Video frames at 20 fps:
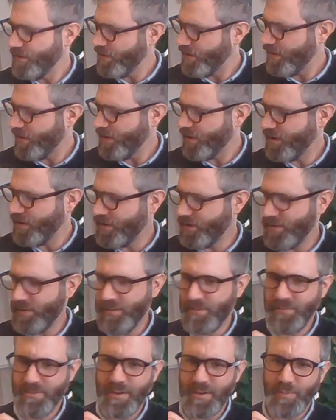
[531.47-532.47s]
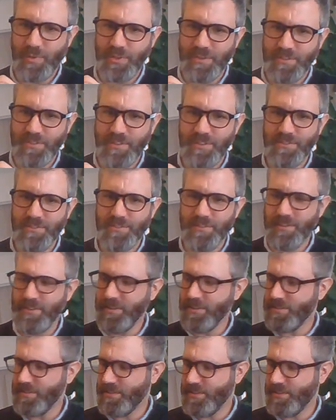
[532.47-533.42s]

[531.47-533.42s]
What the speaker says: And Japanese insert.